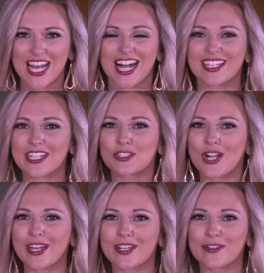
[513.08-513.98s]

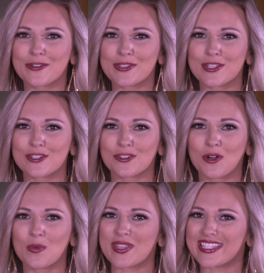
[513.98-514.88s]
electronic cruise
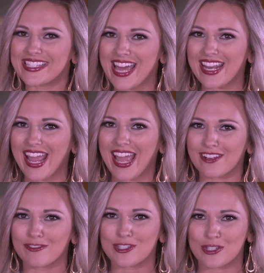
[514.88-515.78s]
control with set
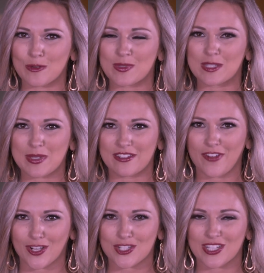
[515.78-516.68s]
and resume speed
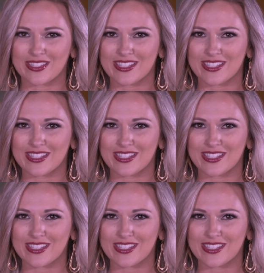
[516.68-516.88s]
functions,